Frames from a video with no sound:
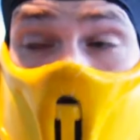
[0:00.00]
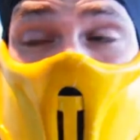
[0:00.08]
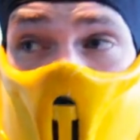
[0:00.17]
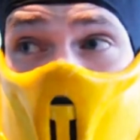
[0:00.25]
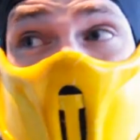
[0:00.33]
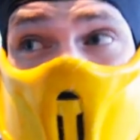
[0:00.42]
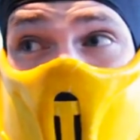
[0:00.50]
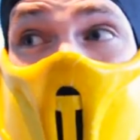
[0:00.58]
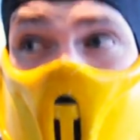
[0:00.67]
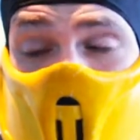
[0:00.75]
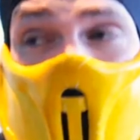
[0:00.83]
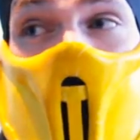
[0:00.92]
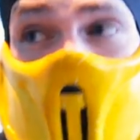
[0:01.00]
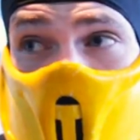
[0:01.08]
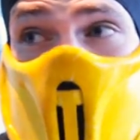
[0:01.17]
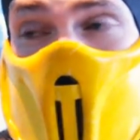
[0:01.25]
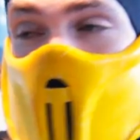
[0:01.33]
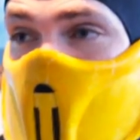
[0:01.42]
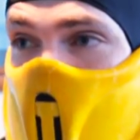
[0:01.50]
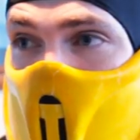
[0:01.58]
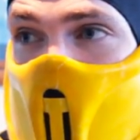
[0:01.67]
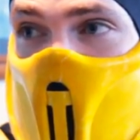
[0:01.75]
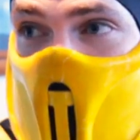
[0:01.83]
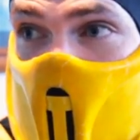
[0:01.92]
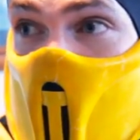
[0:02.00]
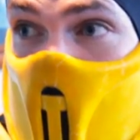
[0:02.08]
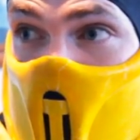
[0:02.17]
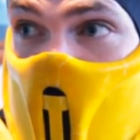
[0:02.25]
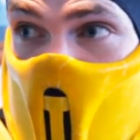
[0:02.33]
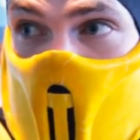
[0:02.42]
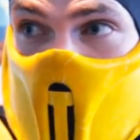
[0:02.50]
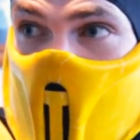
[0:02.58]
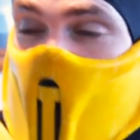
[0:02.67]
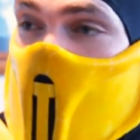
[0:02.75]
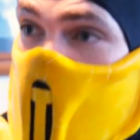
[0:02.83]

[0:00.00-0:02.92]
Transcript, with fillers: With this device, I control the minds of millions.